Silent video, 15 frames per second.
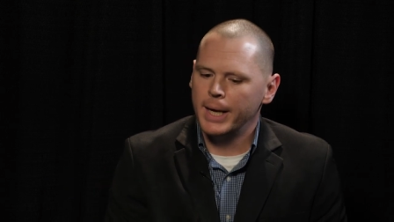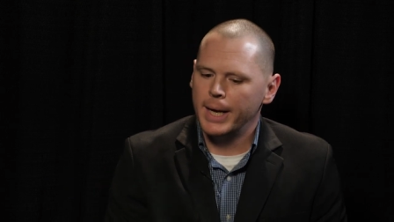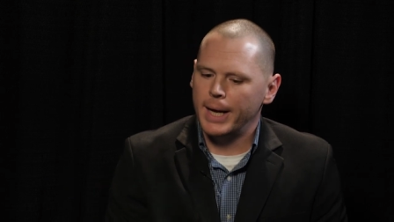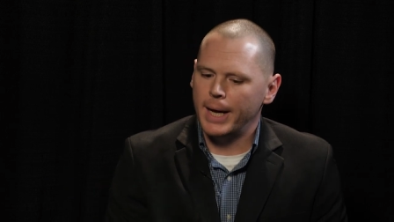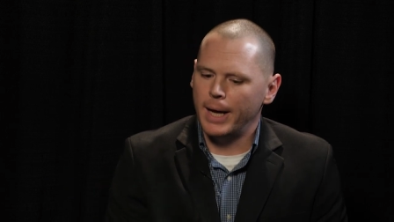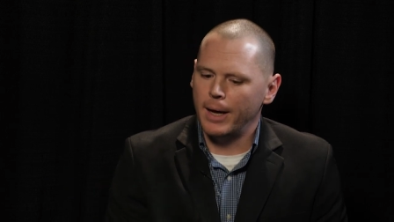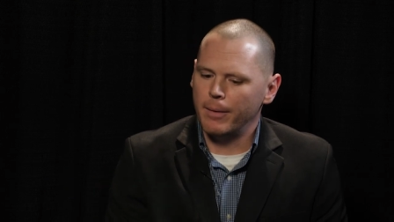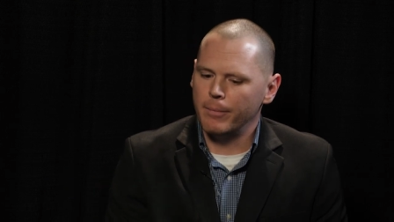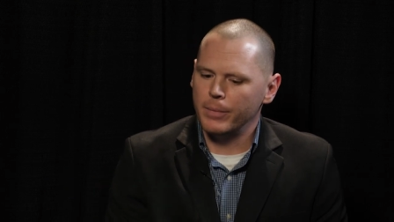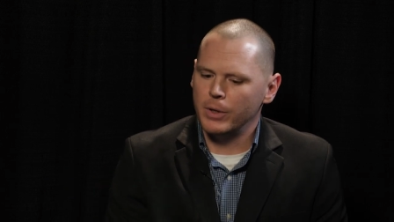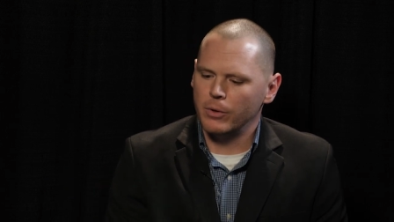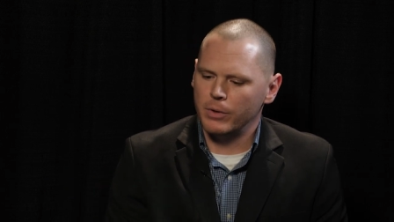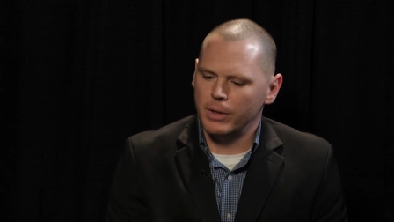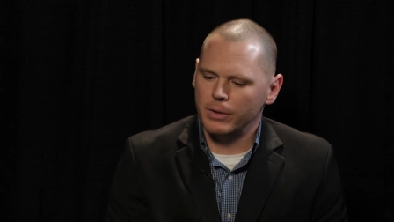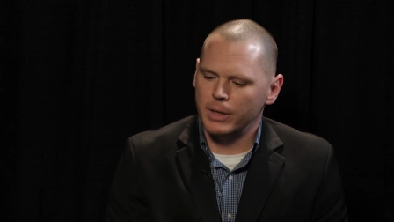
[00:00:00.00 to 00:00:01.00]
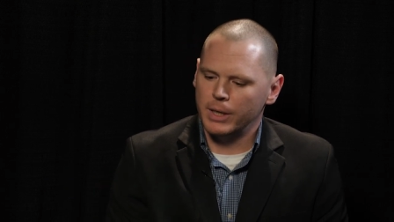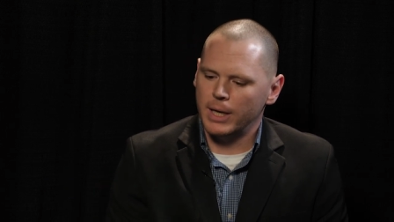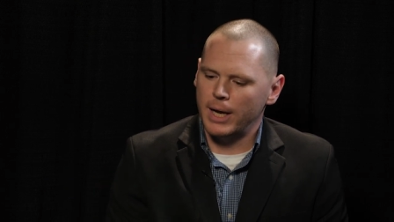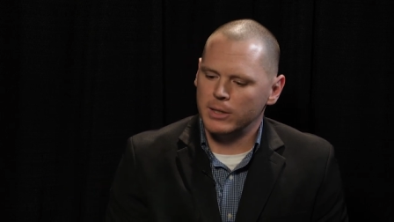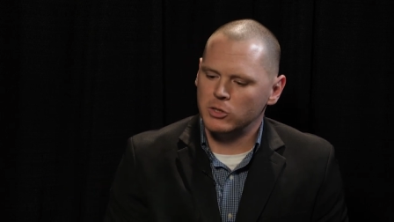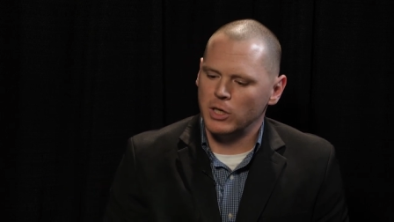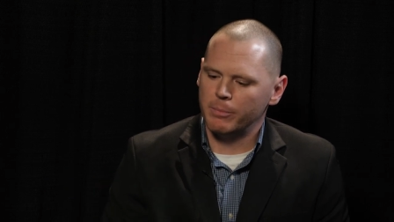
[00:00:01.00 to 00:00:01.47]
Um, you know, the, the,
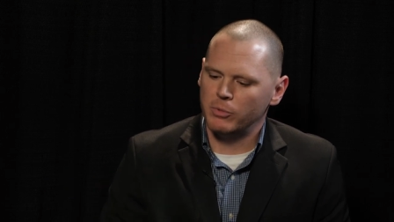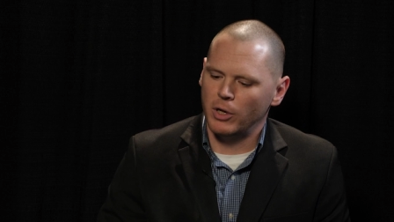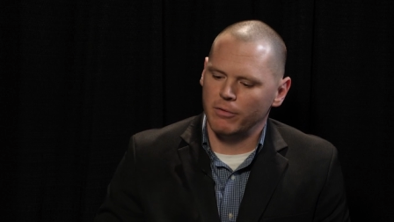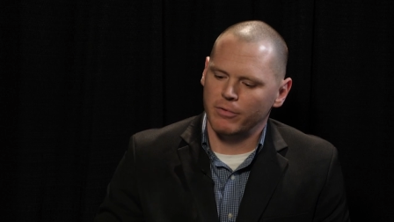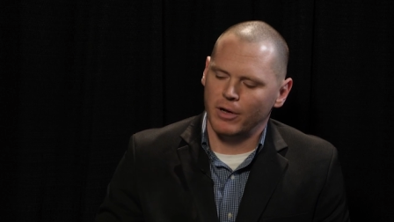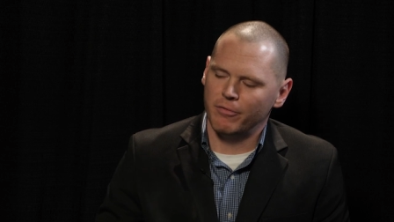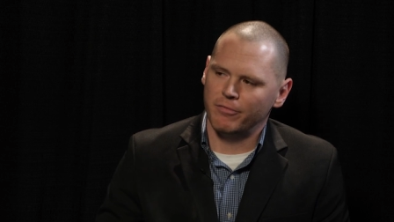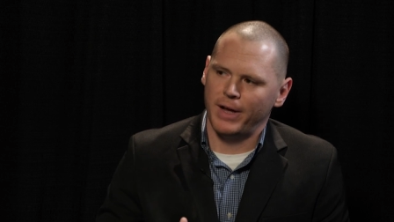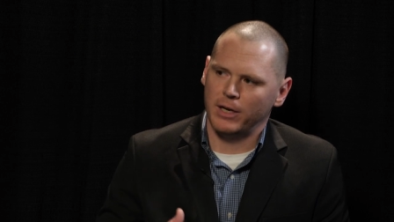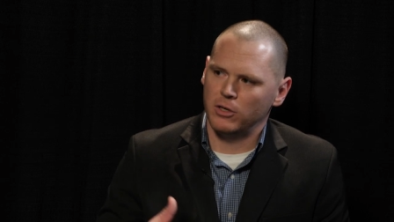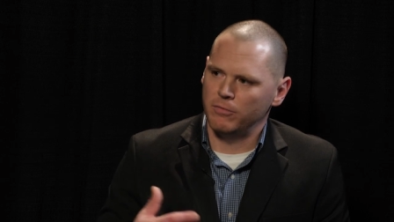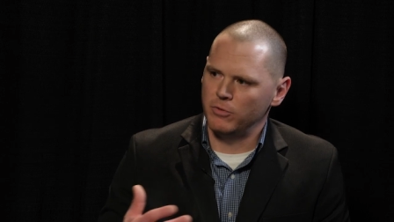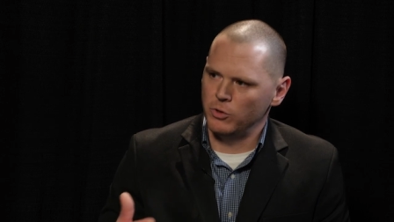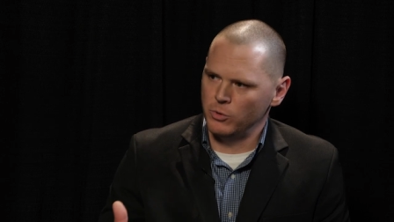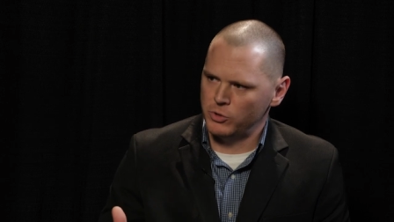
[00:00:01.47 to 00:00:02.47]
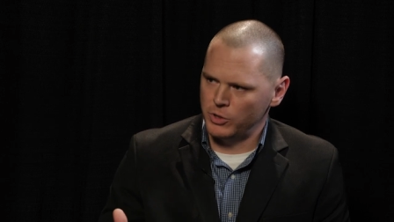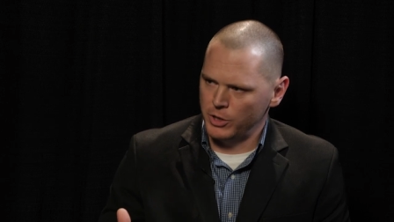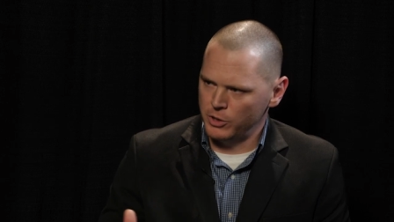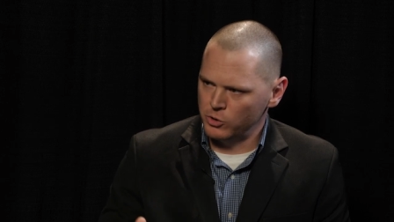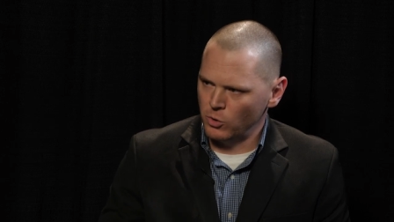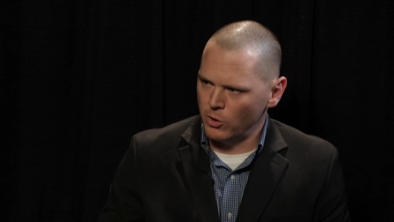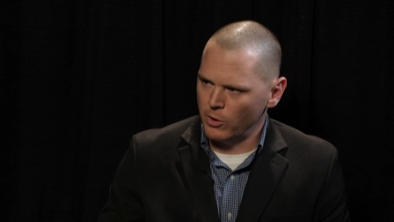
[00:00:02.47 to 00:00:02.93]
concept of effective
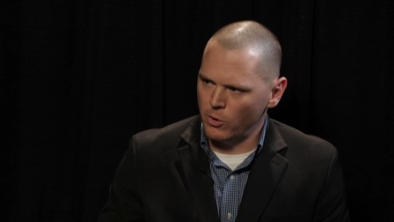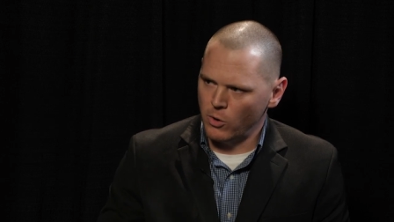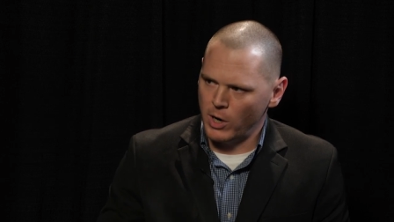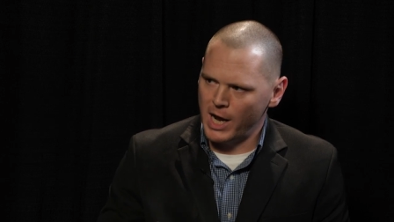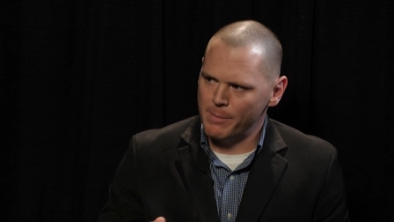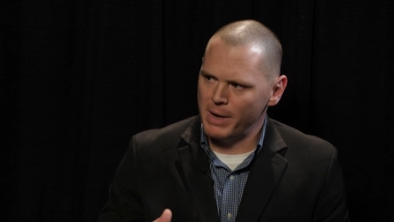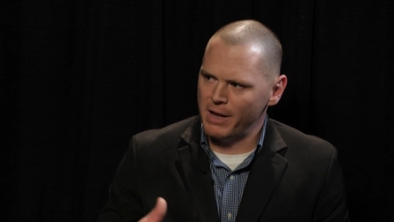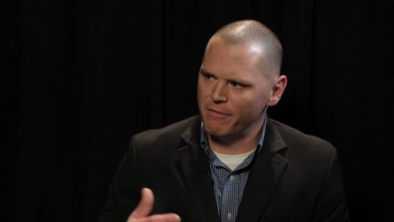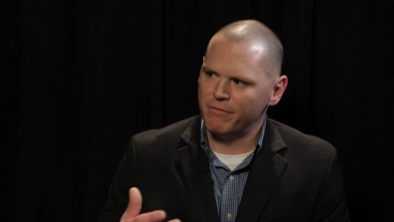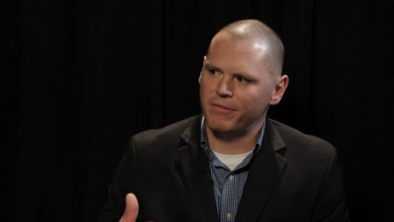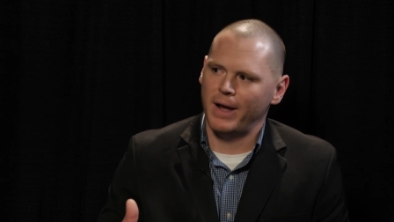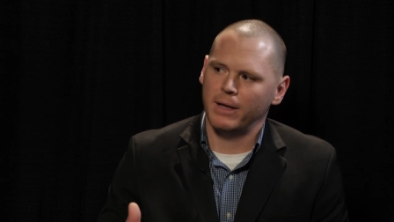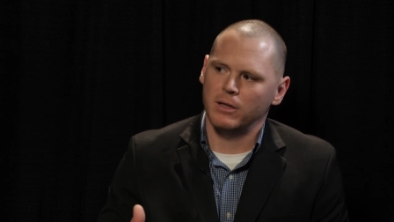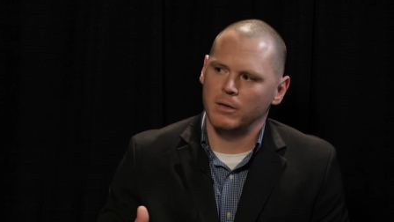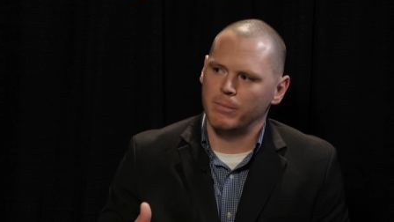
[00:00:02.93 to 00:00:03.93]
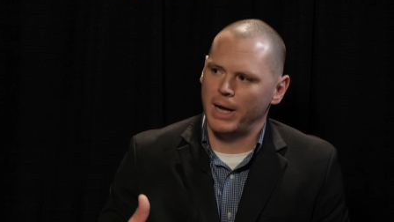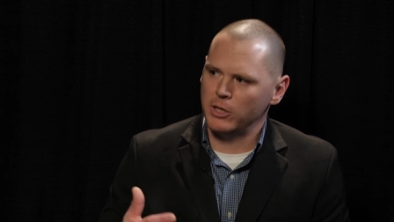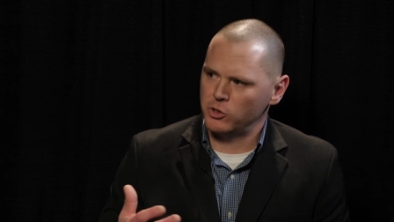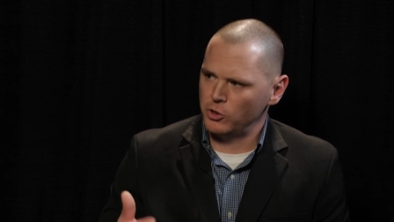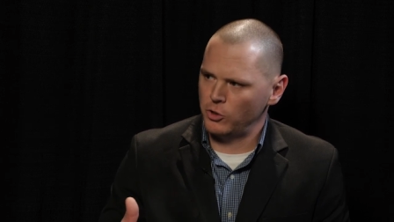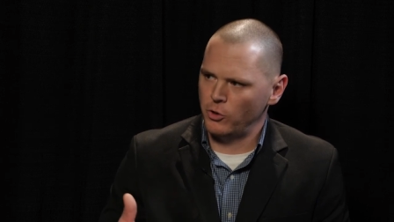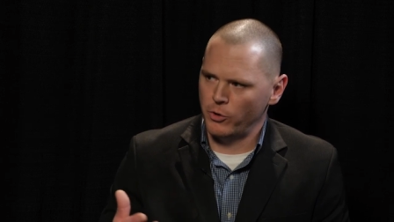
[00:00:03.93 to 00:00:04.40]
usage or, or am I affected by
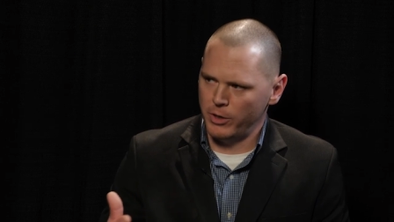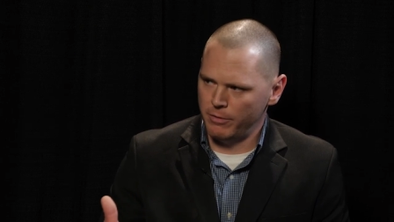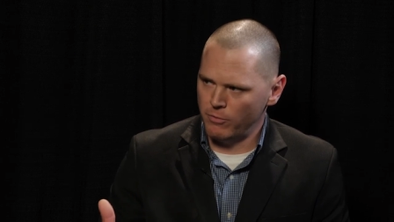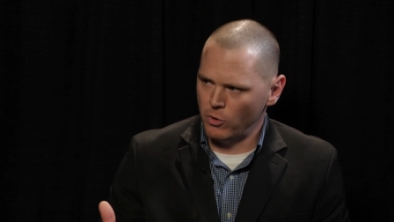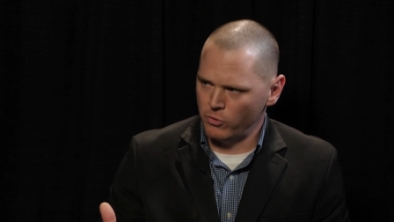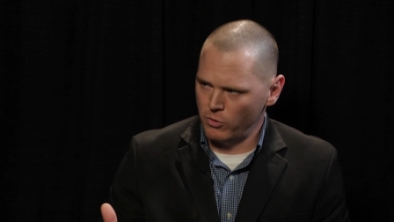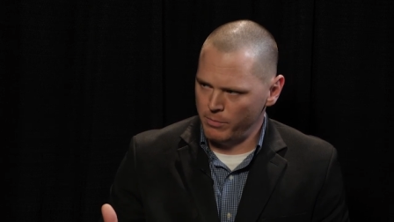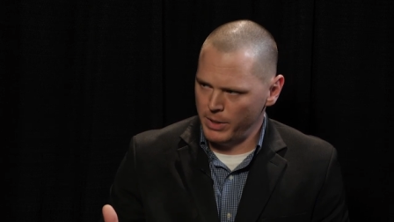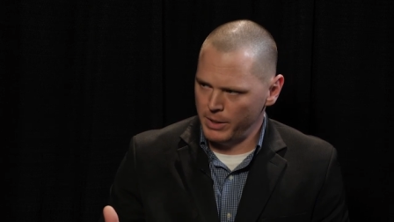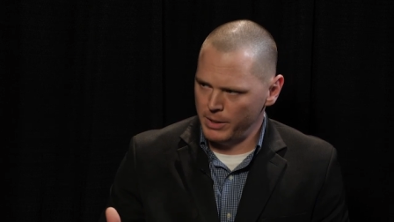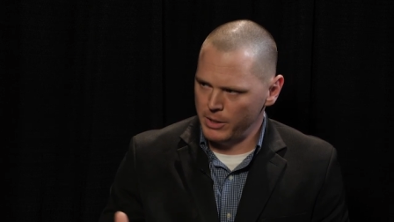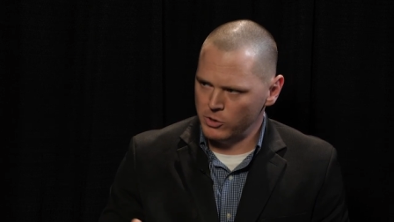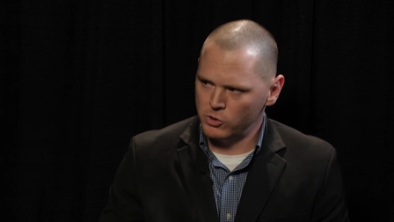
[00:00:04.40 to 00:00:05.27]
security vulnerabilities?